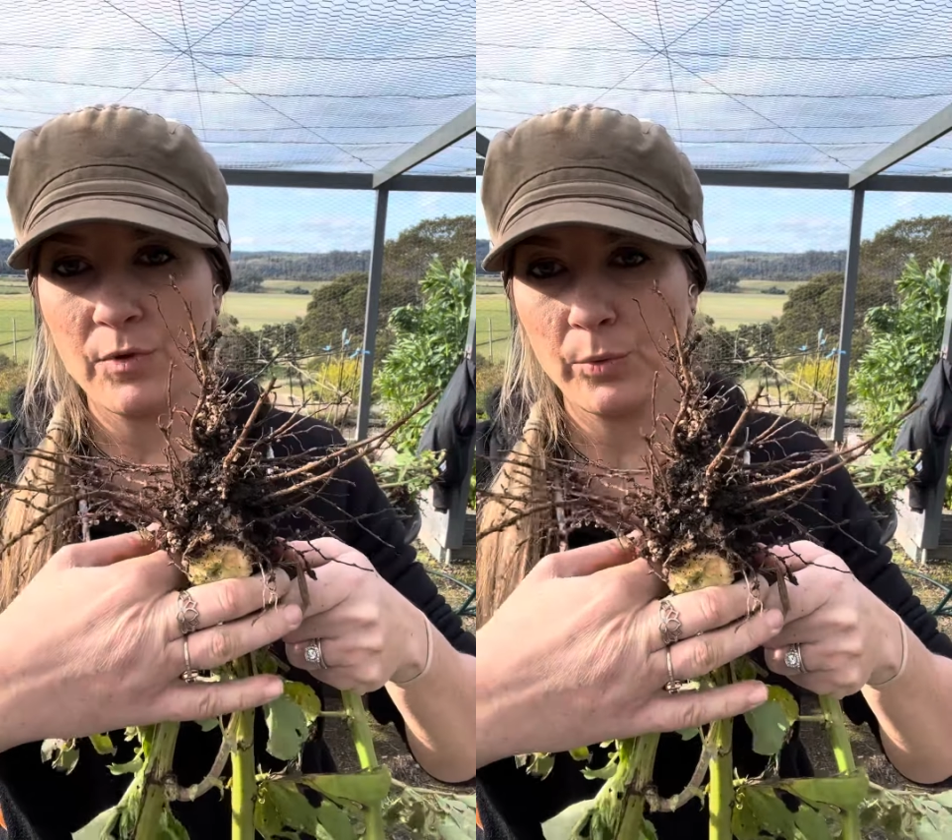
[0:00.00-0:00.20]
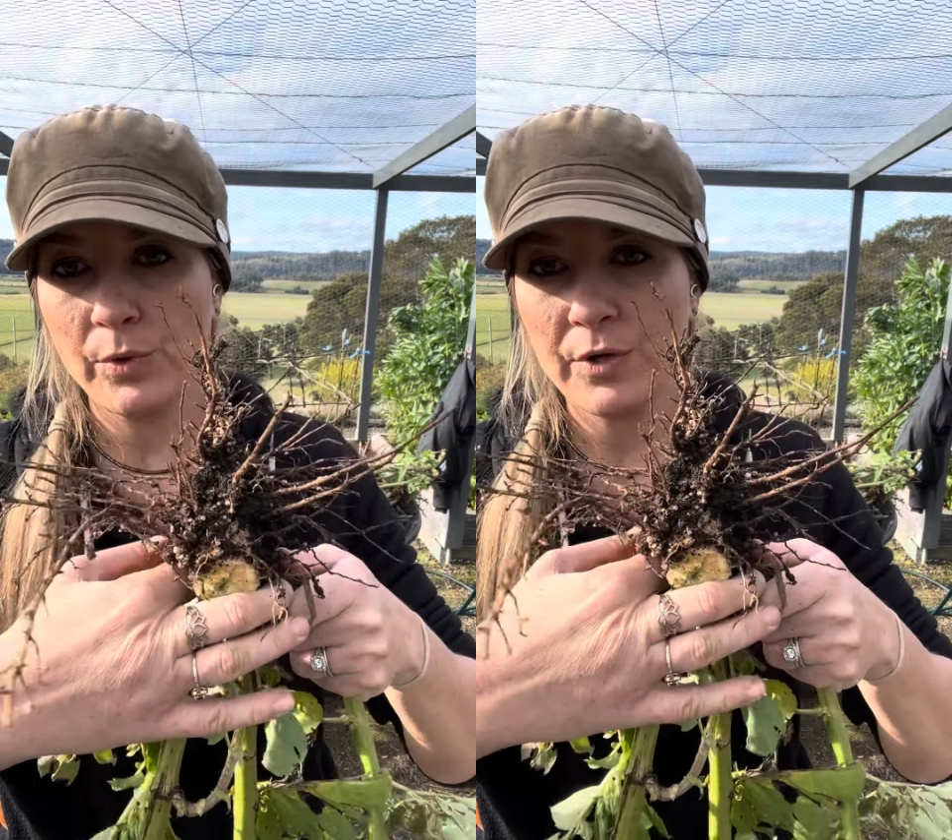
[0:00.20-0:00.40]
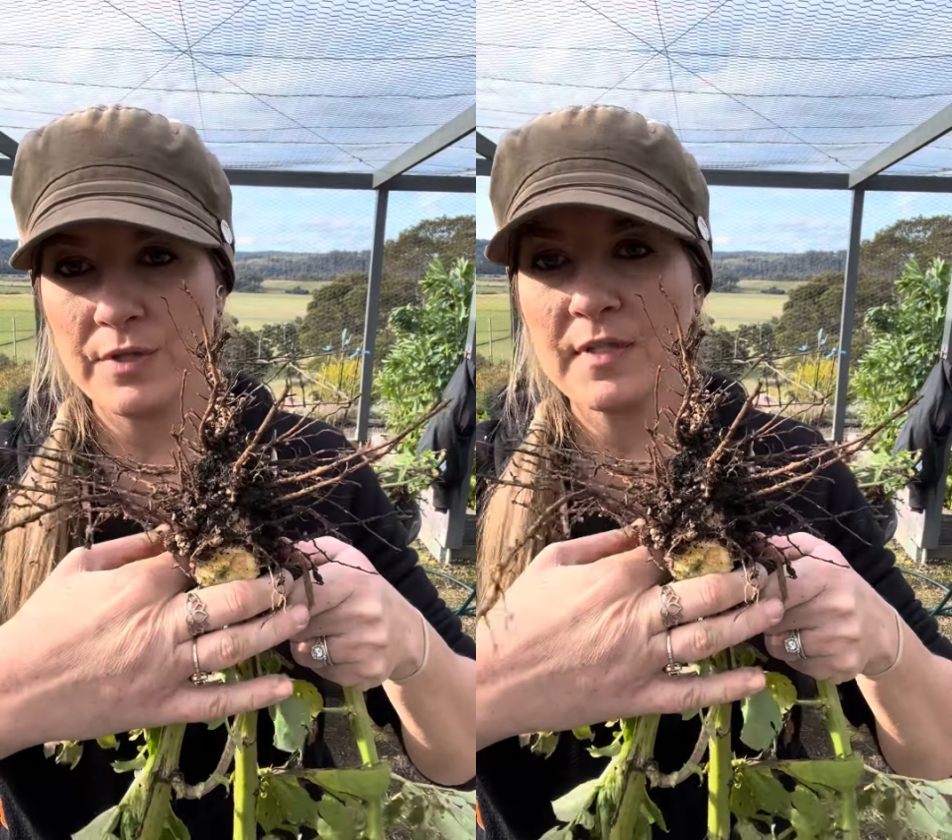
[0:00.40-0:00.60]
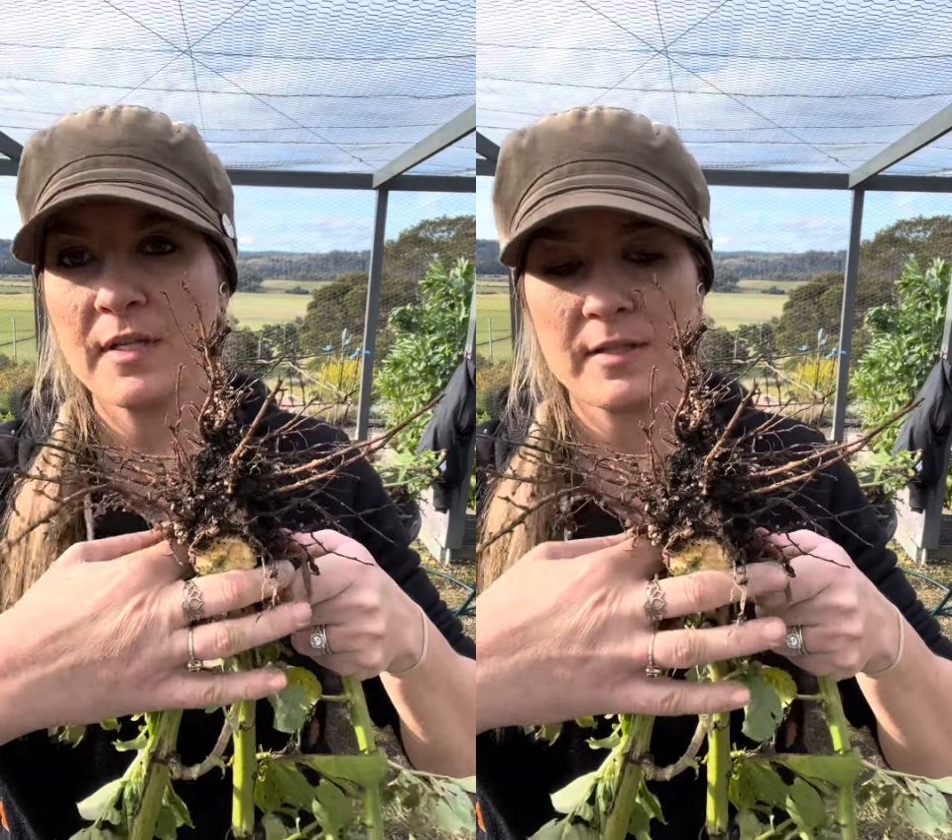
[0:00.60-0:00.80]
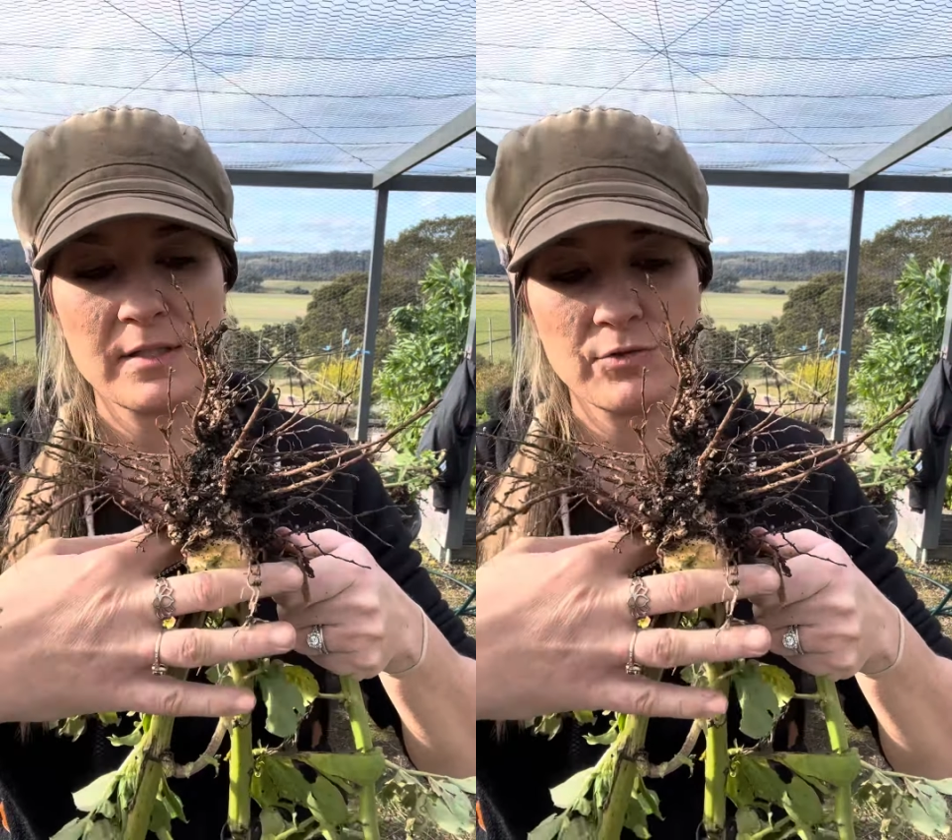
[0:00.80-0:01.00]
root
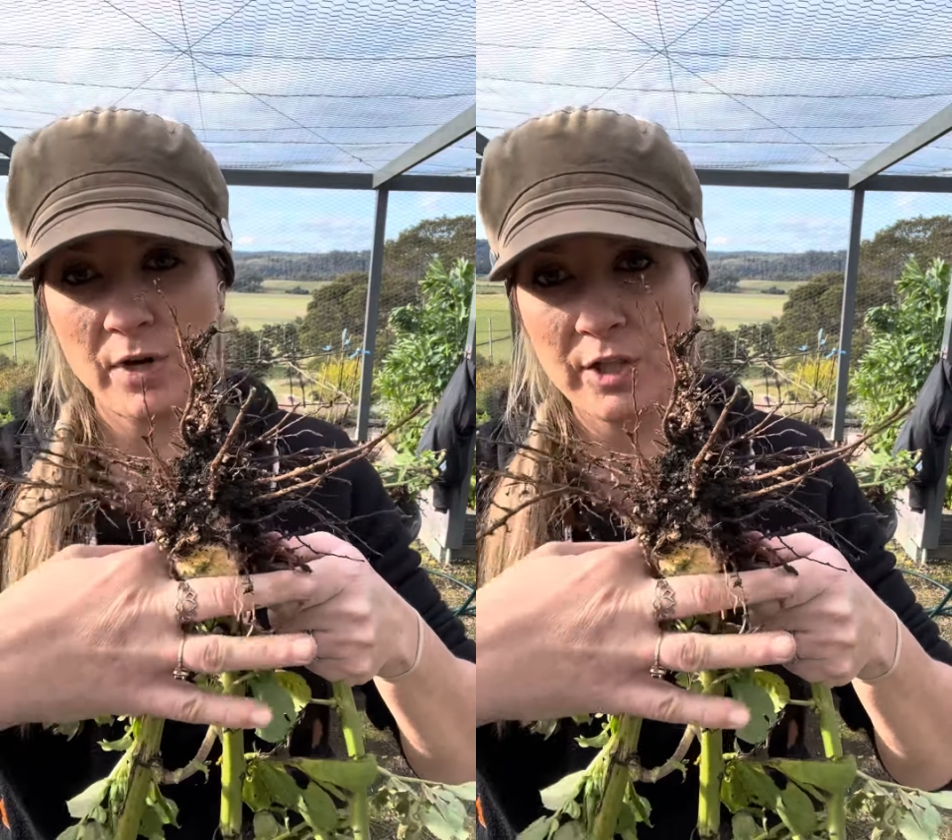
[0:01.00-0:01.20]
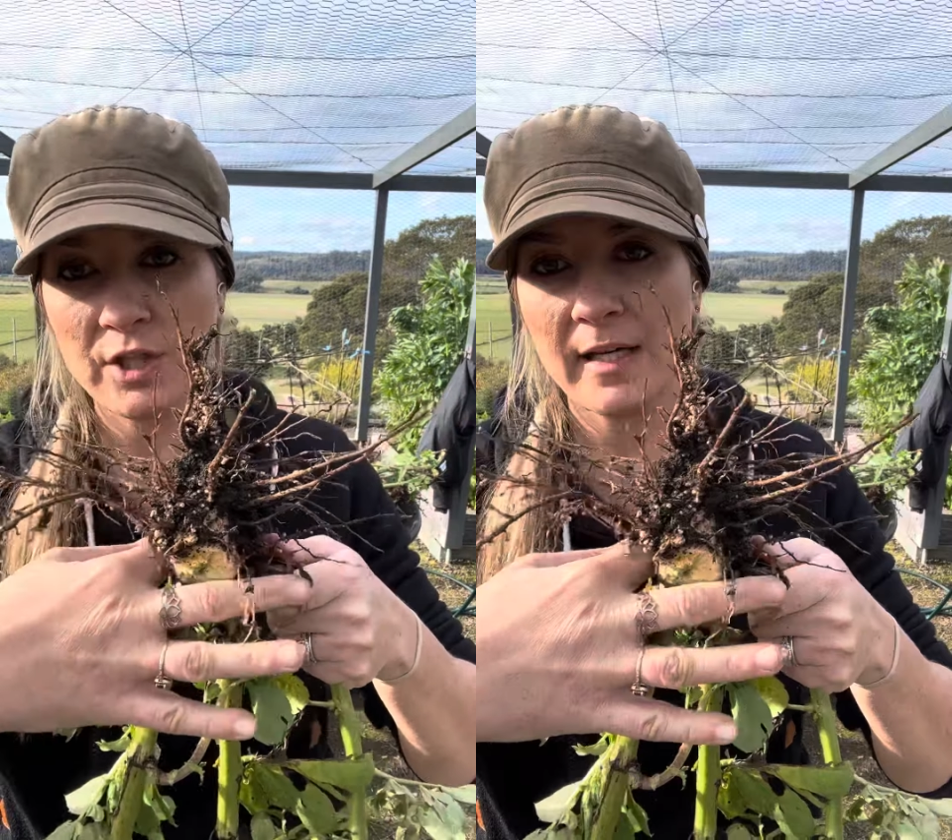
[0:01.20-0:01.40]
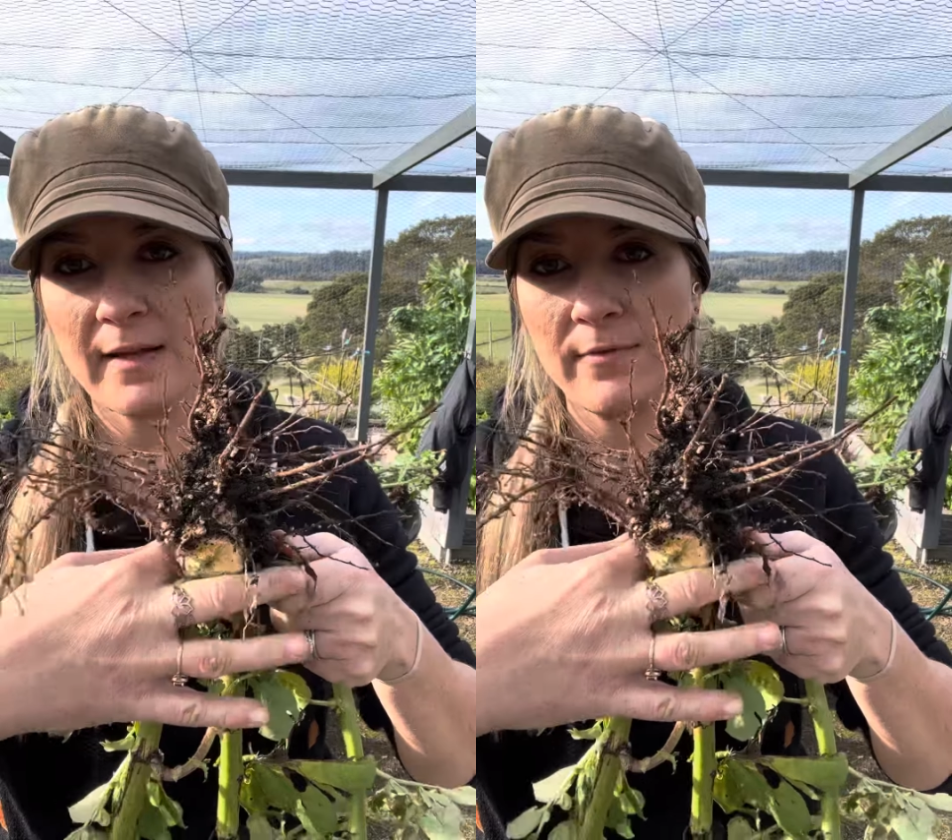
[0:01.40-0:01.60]
structure